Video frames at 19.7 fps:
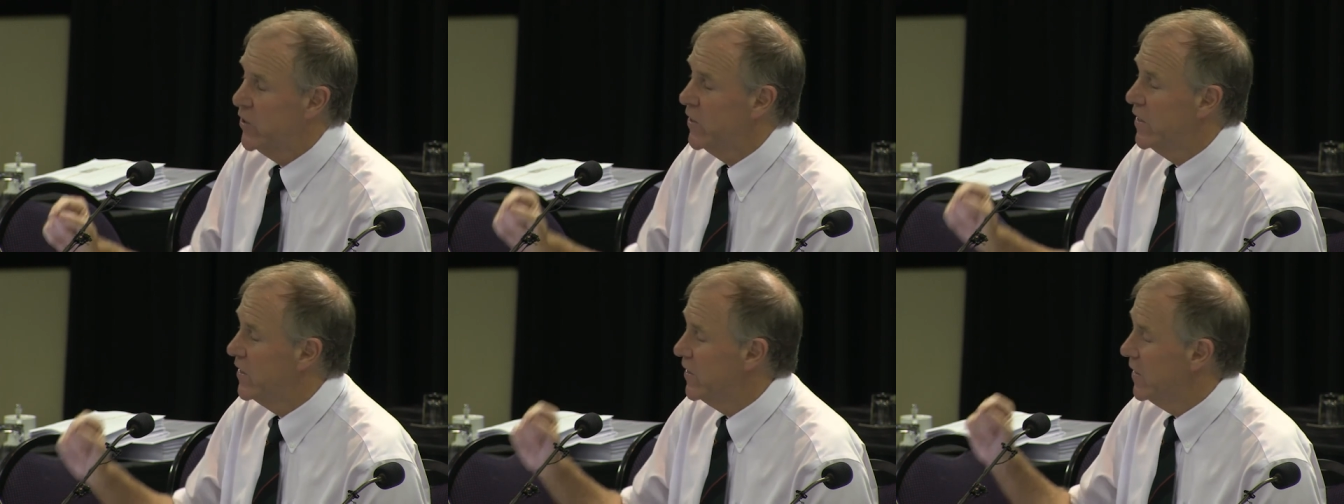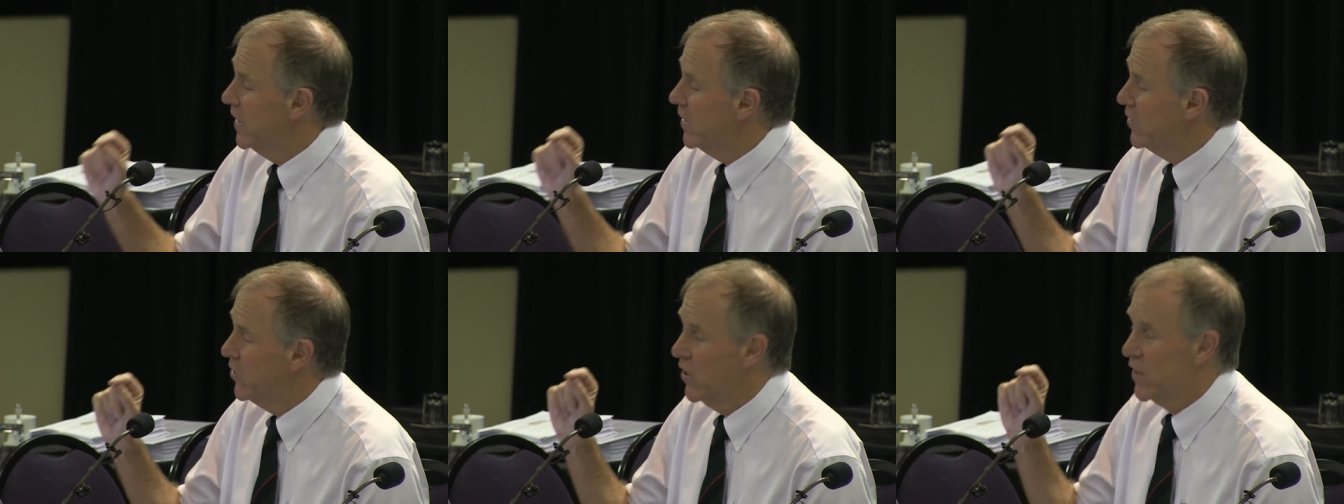you is
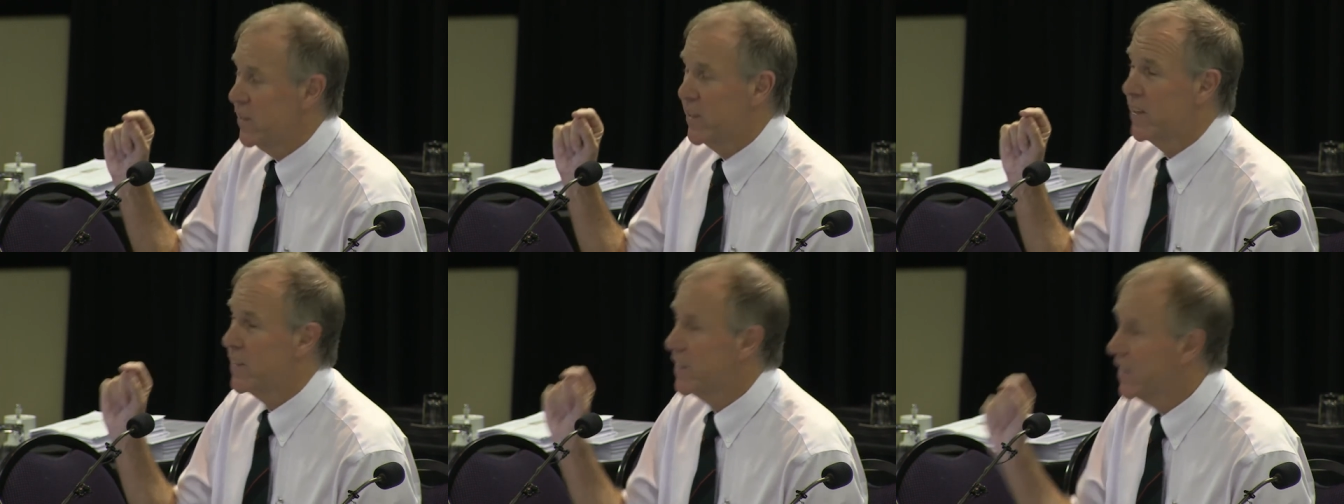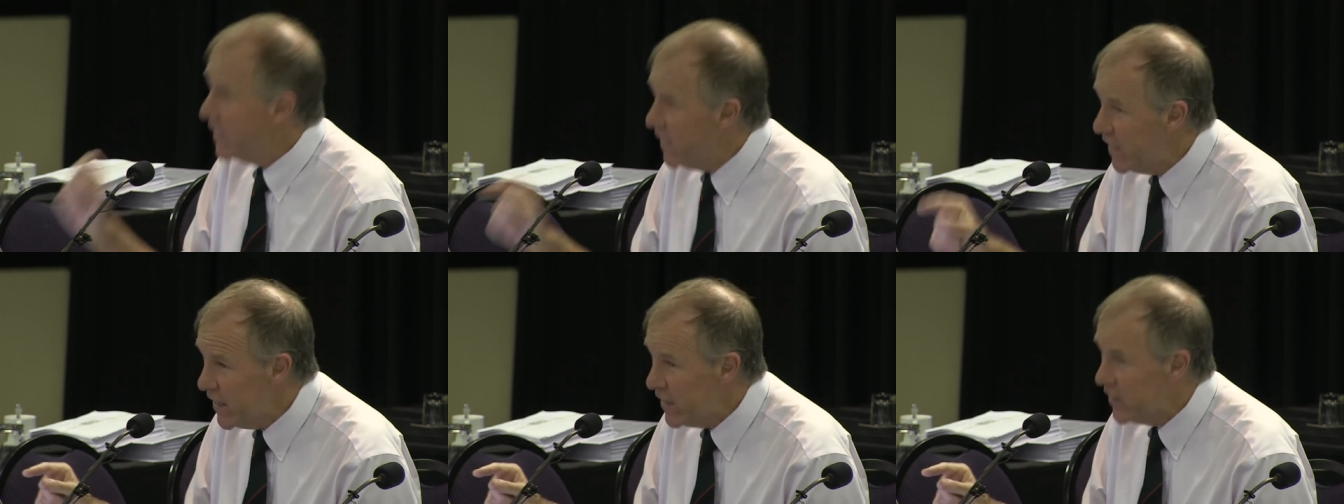it's not just
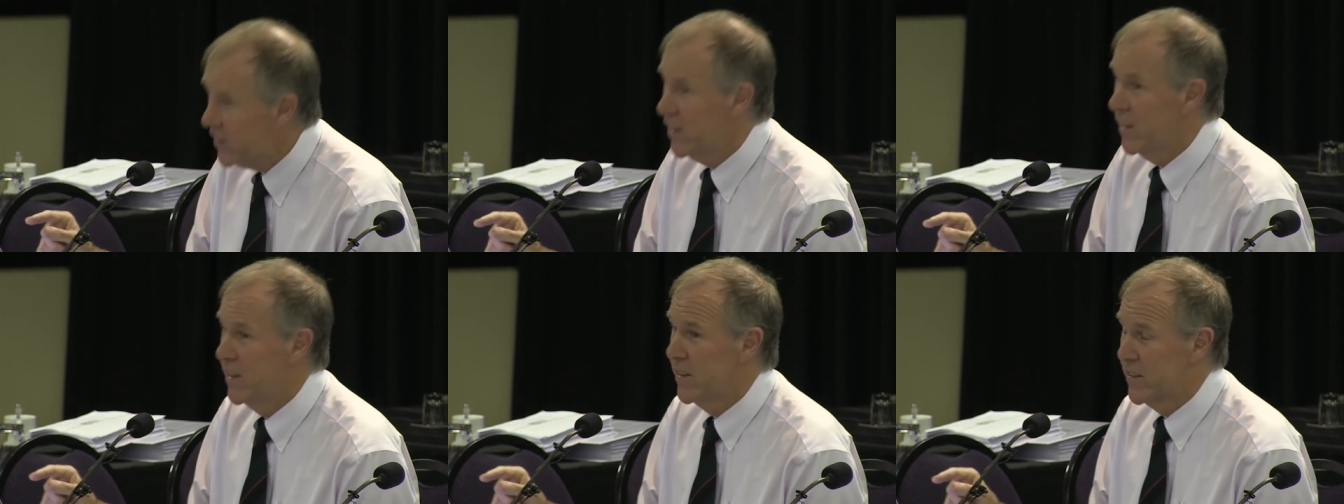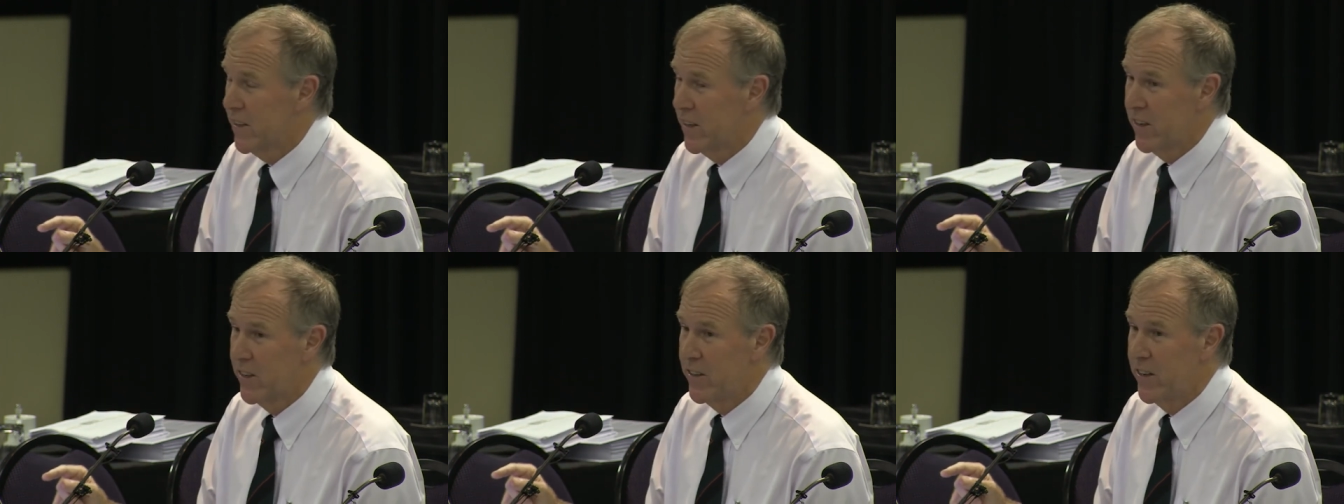ketones
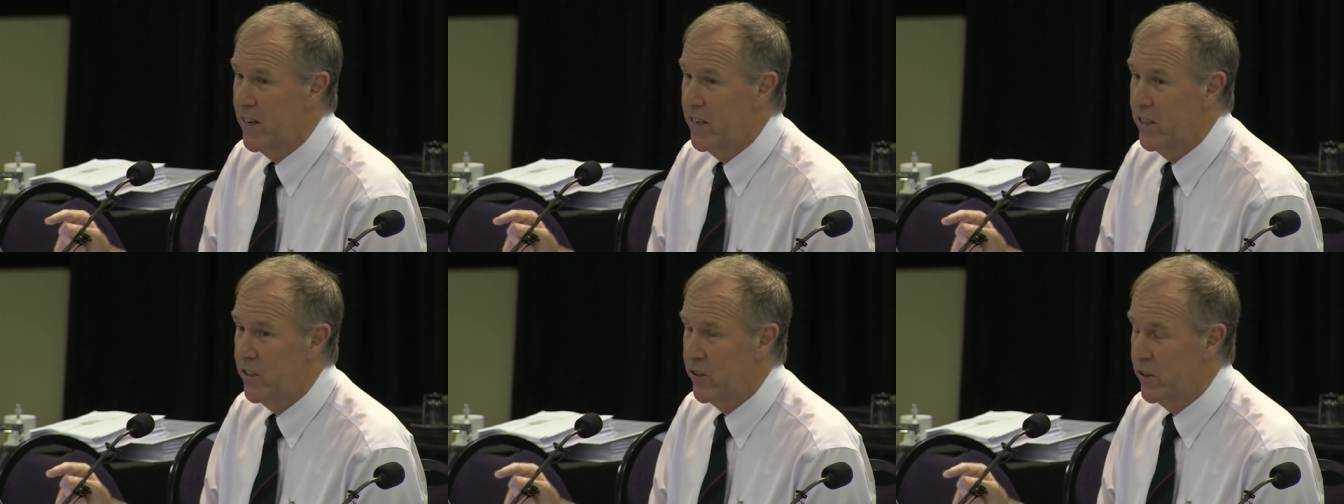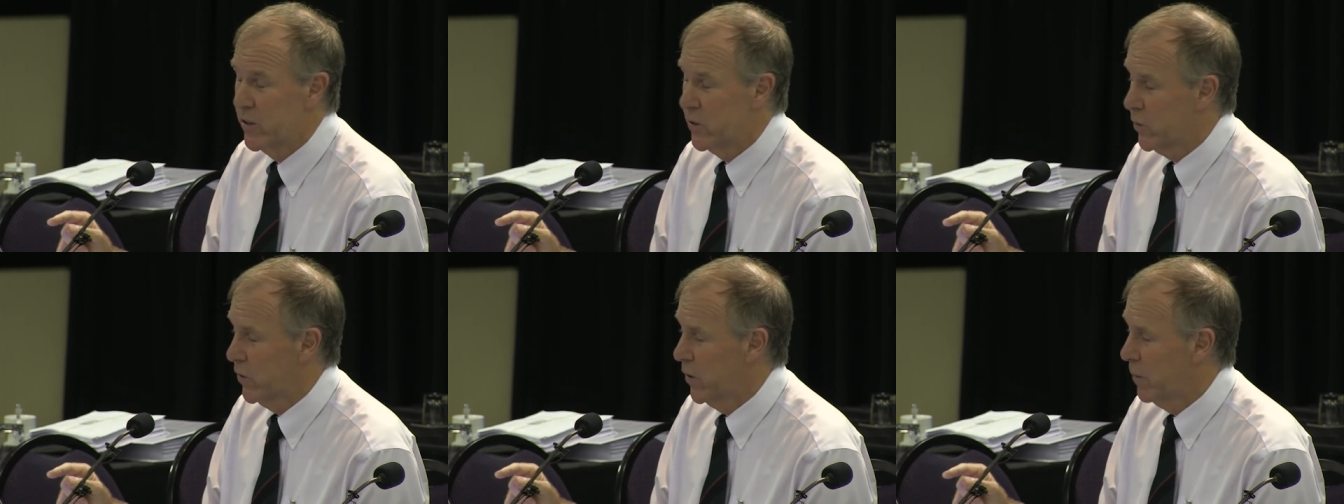that are
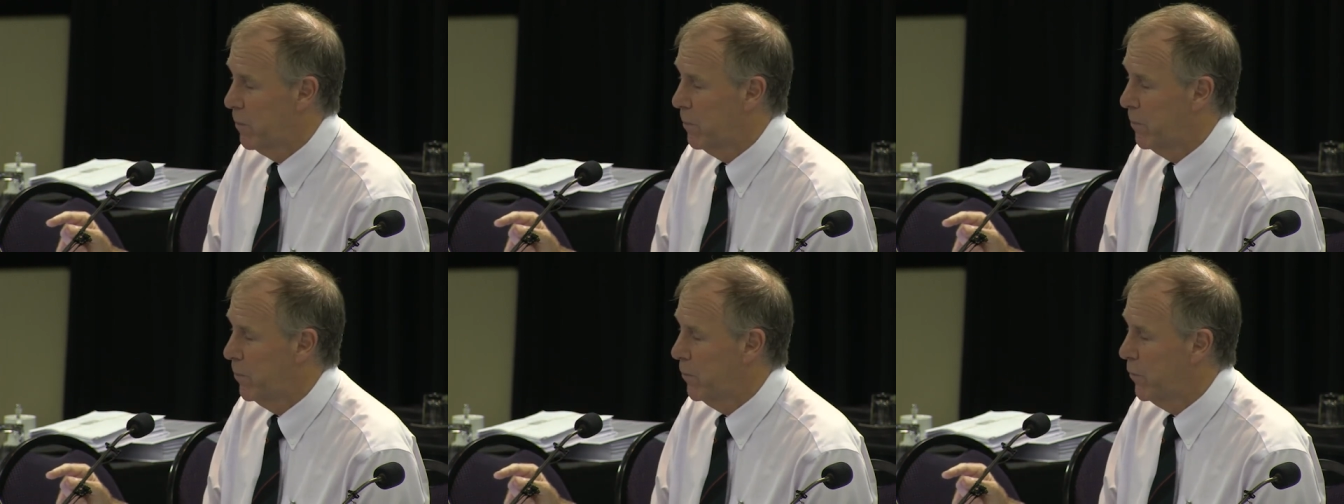dangerous for the,